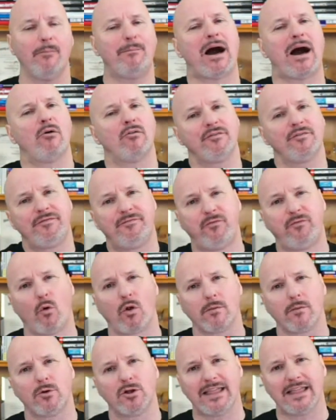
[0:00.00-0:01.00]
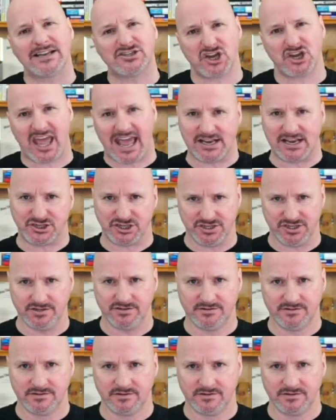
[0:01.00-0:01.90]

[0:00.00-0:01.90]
about formal education.